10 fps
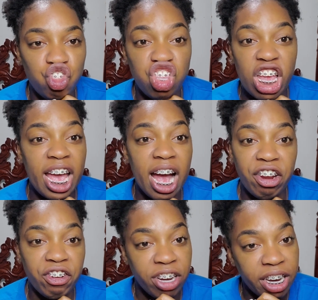they
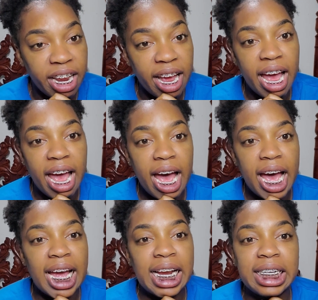agreed
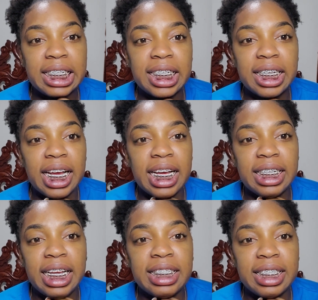and
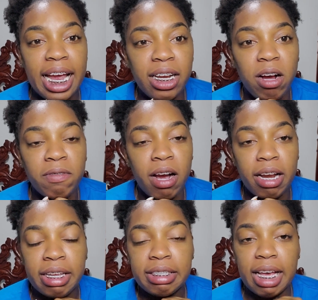they signed off on
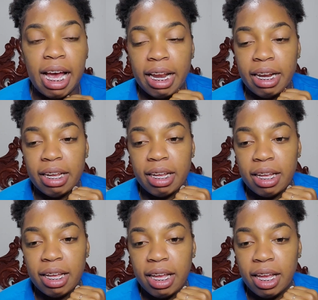it, and
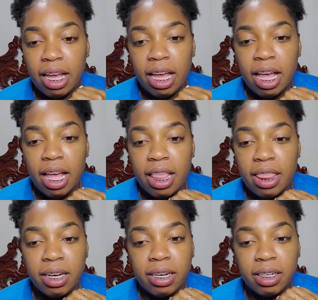
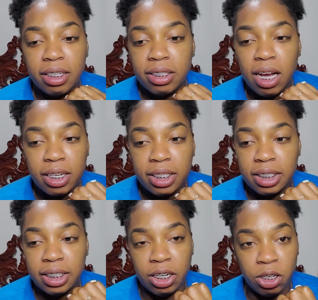the doctor
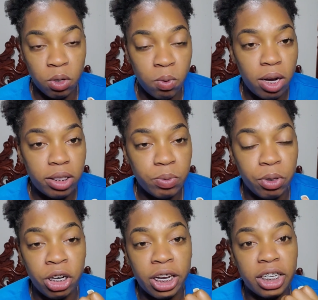said, you know what, we're
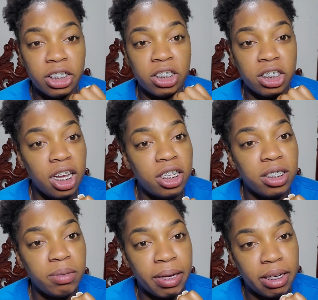gonna change the
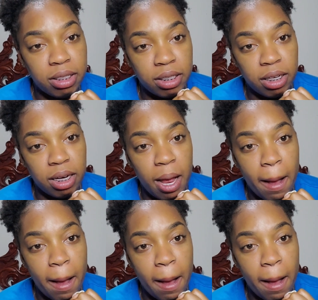medicine.